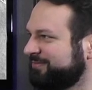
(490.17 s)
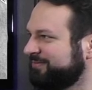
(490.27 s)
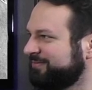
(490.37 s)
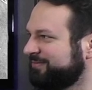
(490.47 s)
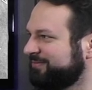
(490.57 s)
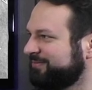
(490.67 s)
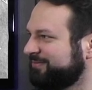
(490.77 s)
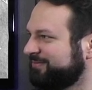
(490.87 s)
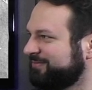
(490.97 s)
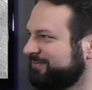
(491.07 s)

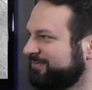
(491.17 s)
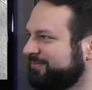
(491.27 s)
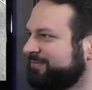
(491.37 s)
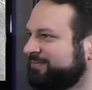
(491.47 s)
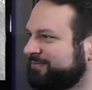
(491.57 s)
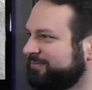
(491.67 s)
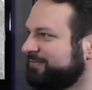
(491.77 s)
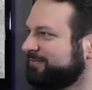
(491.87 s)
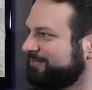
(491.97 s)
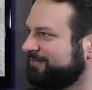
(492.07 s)

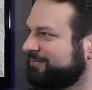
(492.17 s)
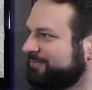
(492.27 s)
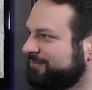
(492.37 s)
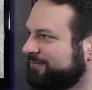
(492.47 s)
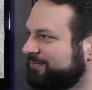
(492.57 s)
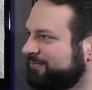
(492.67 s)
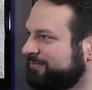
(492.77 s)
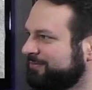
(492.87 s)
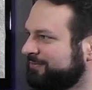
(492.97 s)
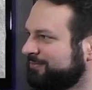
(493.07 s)

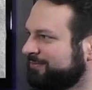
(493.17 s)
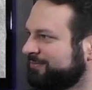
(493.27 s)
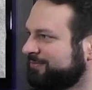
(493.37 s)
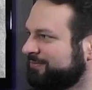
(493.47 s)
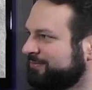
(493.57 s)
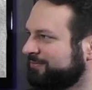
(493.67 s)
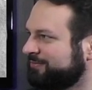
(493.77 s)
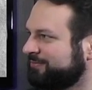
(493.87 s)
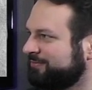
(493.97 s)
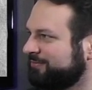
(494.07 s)

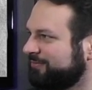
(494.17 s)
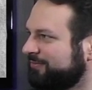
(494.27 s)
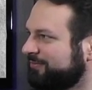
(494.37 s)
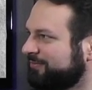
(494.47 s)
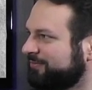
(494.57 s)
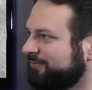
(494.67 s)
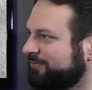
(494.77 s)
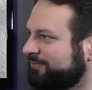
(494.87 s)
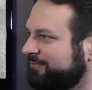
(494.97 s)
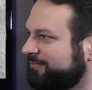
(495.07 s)

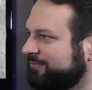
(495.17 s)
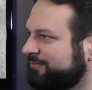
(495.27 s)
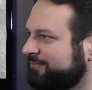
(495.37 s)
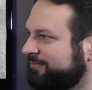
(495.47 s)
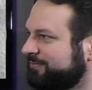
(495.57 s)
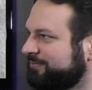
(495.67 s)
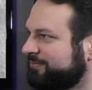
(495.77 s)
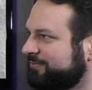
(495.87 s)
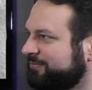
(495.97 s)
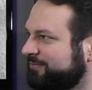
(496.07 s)

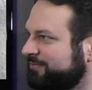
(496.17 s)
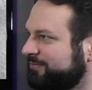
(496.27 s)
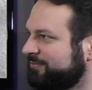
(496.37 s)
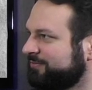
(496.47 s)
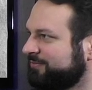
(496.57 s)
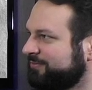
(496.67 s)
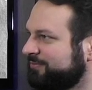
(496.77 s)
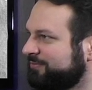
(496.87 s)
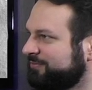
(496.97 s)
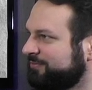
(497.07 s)

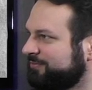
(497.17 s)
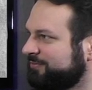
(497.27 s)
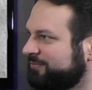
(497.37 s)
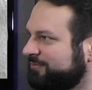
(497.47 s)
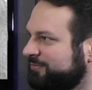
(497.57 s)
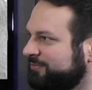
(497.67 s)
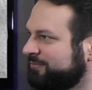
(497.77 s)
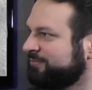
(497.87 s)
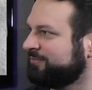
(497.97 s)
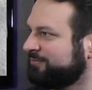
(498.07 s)
[no speech]